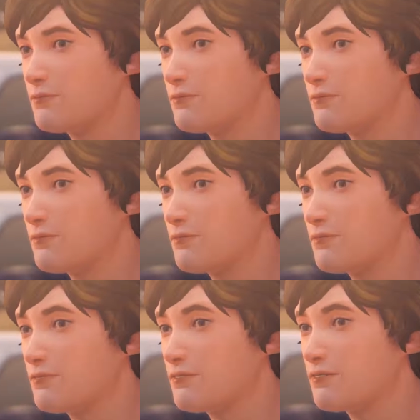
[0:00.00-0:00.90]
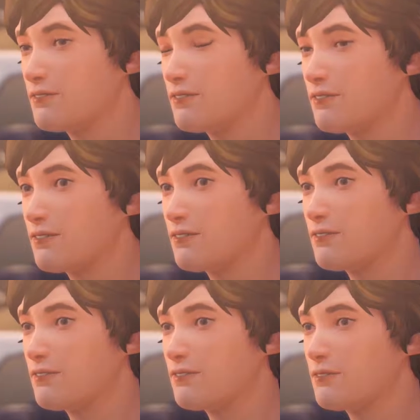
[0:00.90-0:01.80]

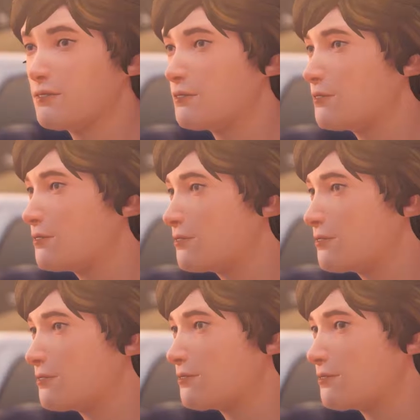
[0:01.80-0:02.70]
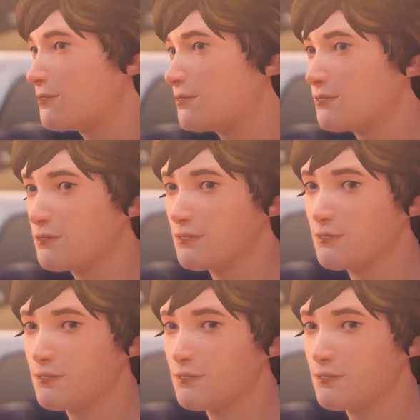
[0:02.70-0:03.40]
Nobody speaks.